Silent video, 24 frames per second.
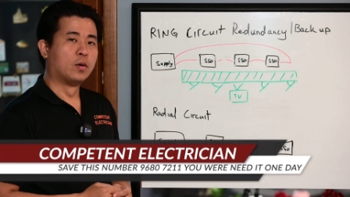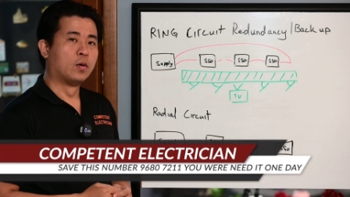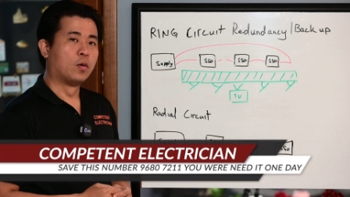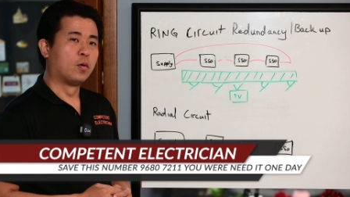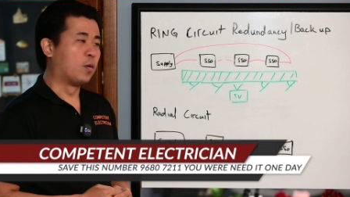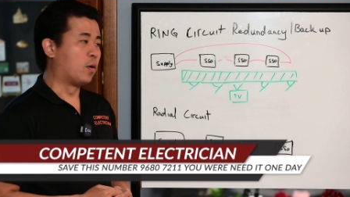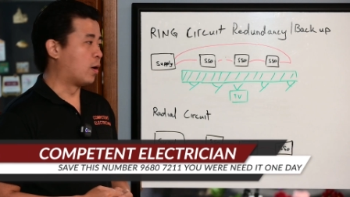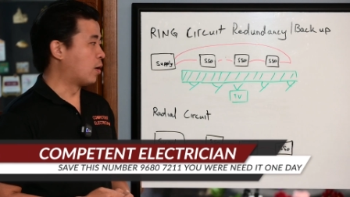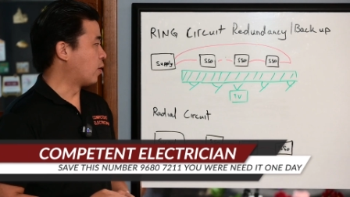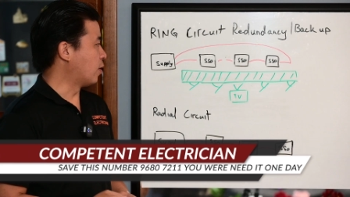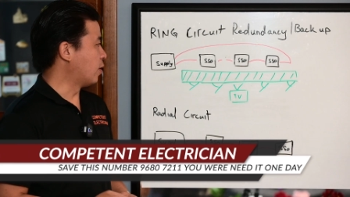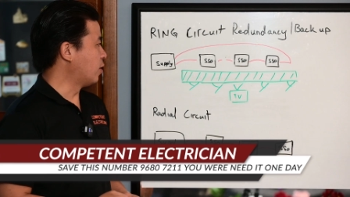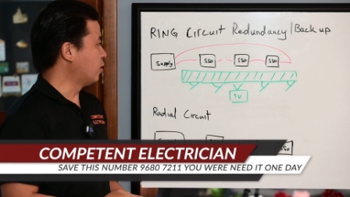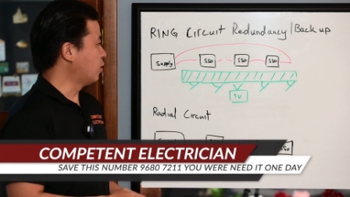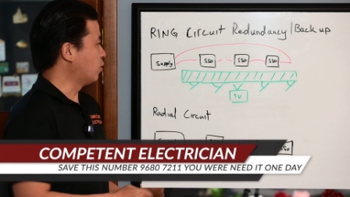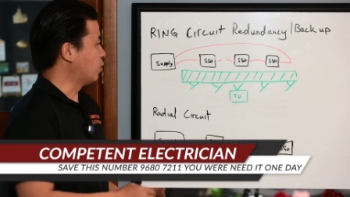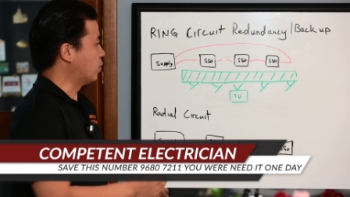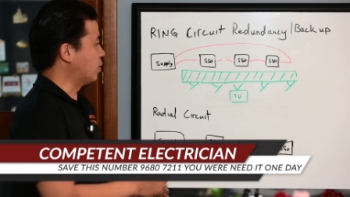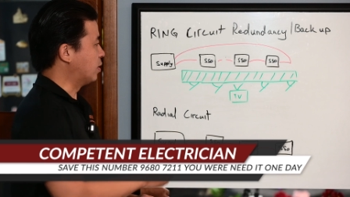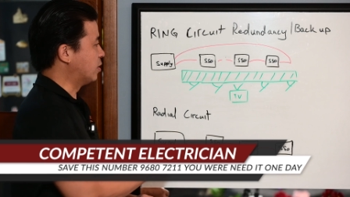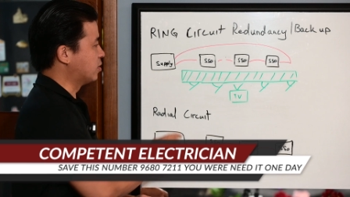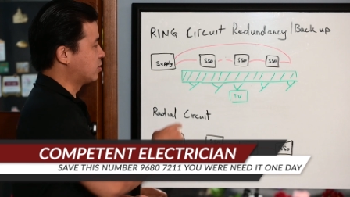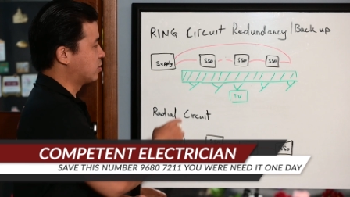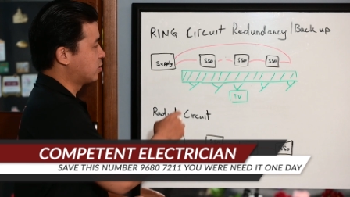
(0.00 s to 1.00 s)
who are going
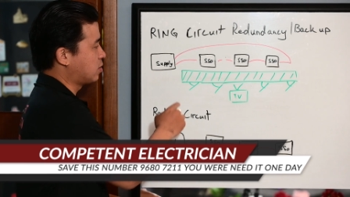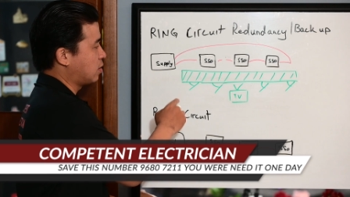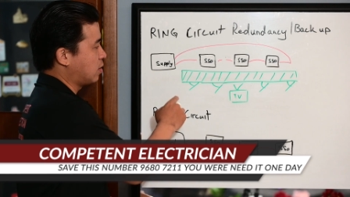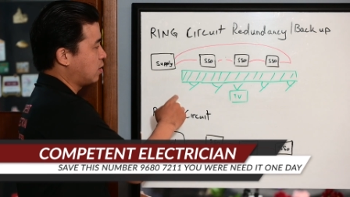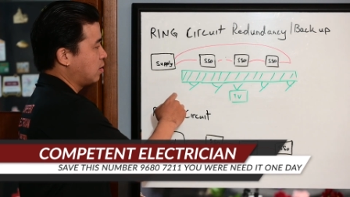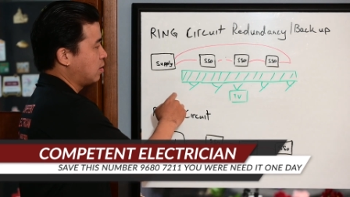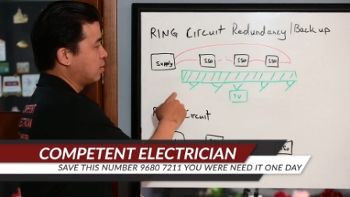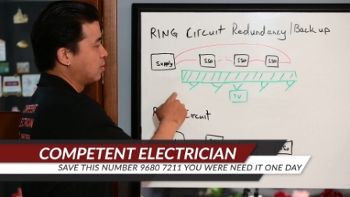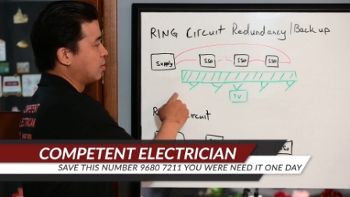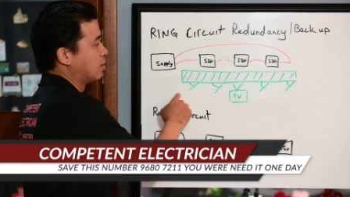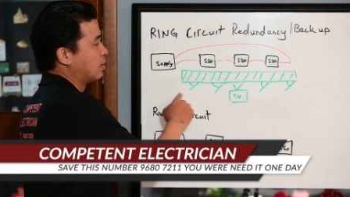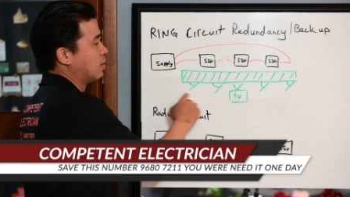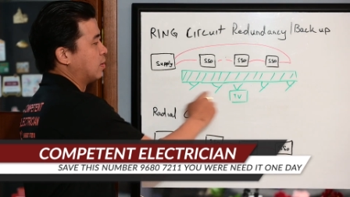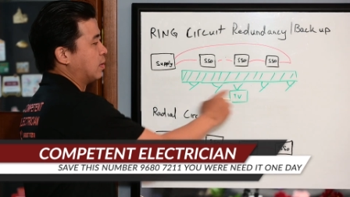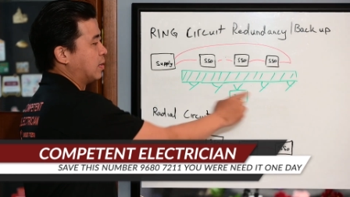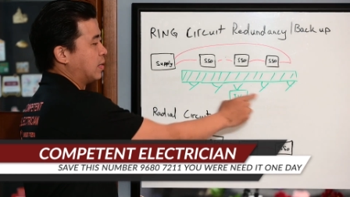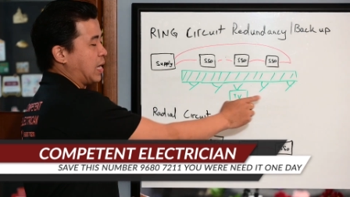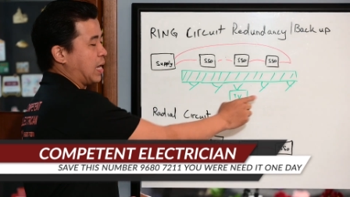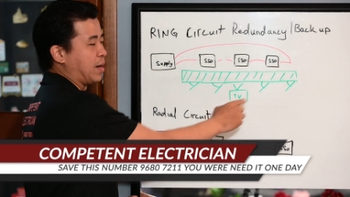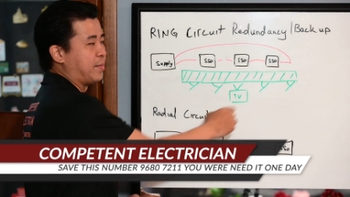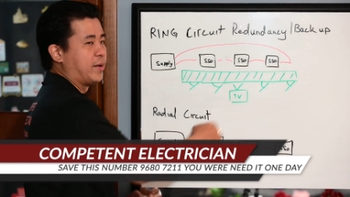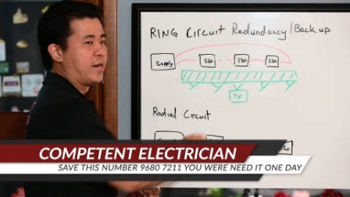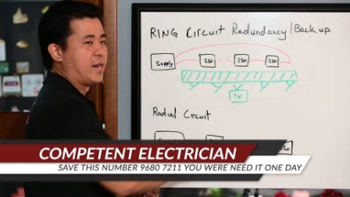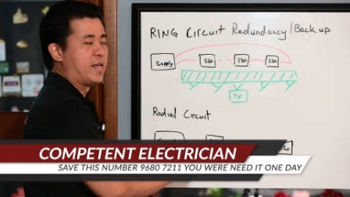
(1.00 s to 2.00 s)
to install
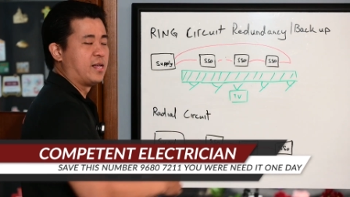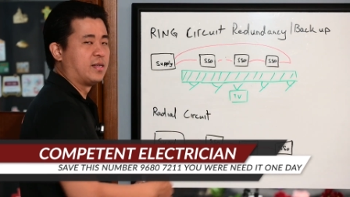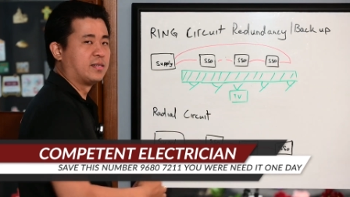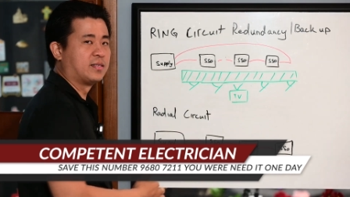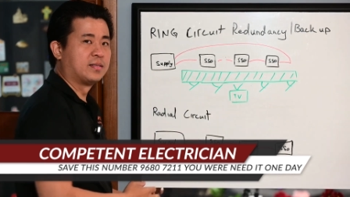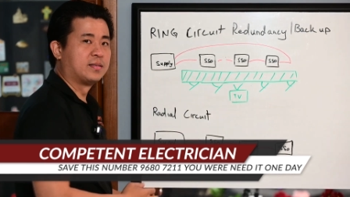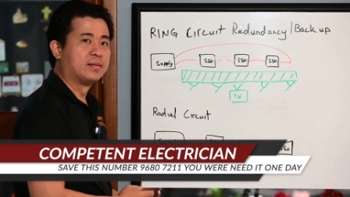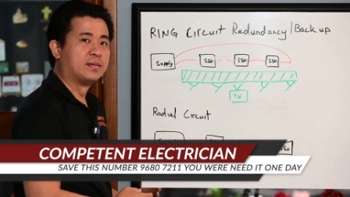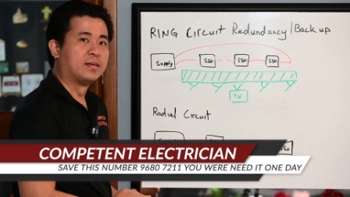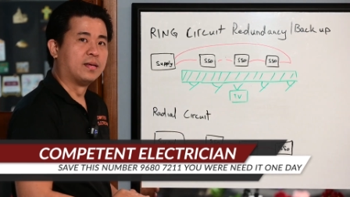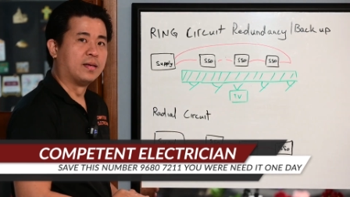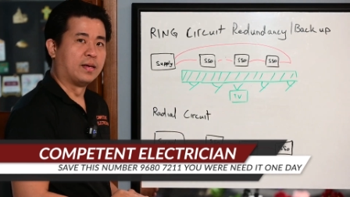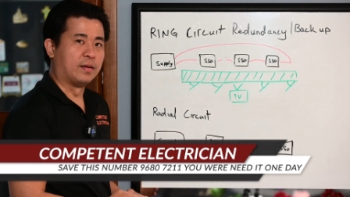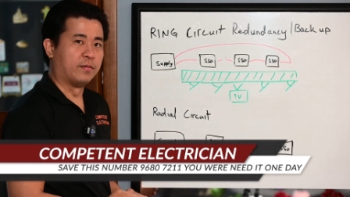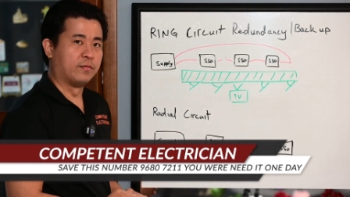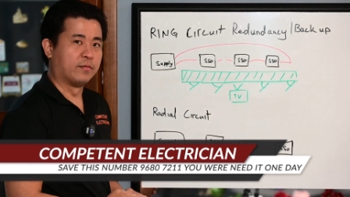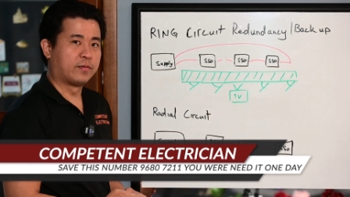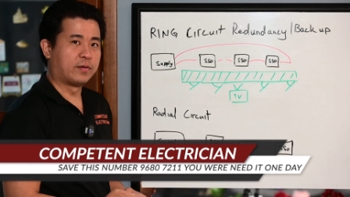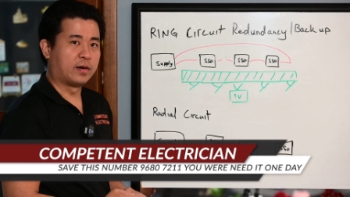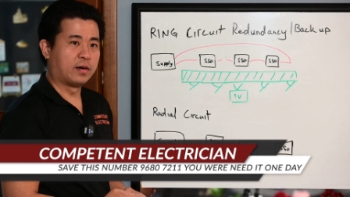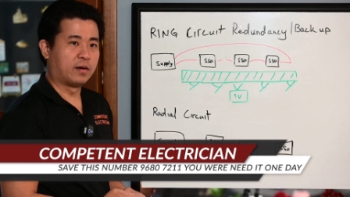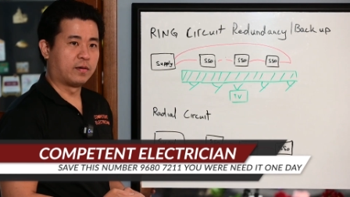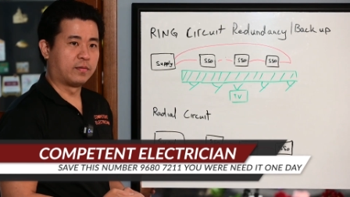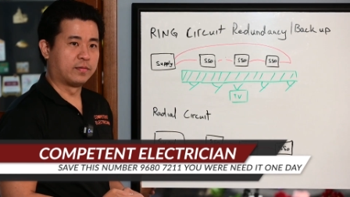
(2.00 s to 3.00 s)
cabinets in
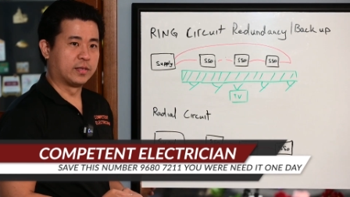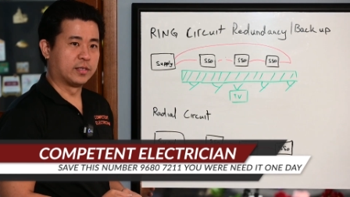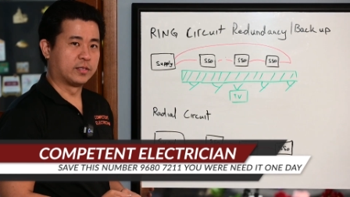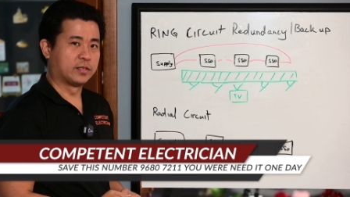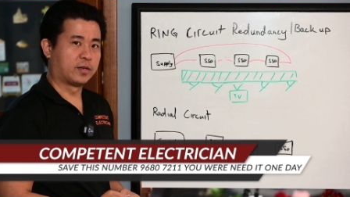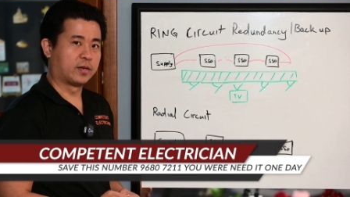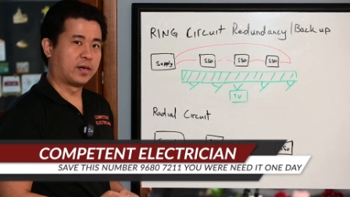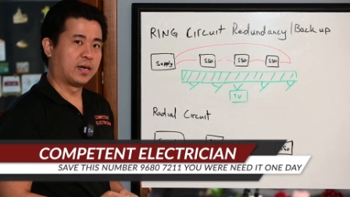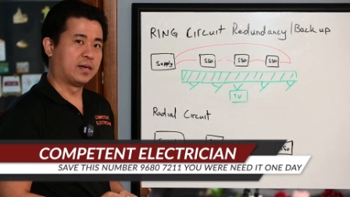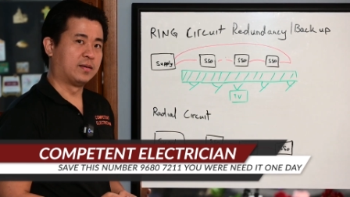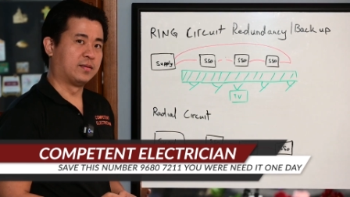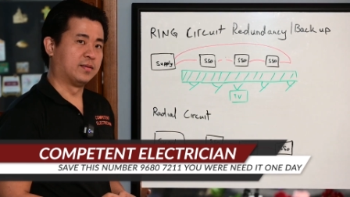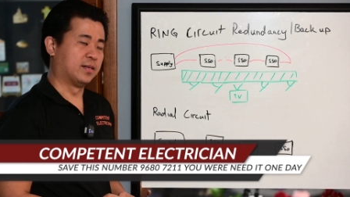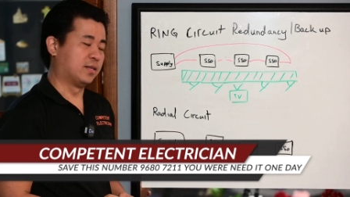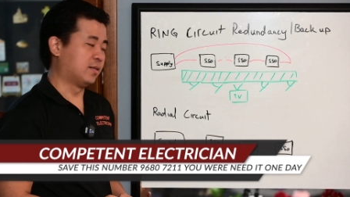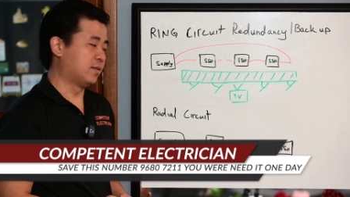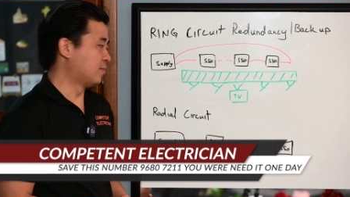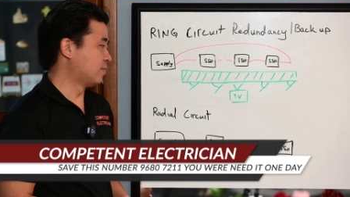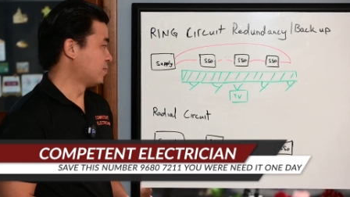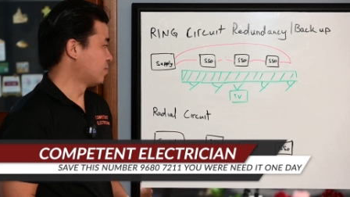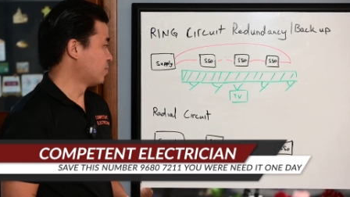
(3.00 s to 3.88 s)
front of the socket outlet.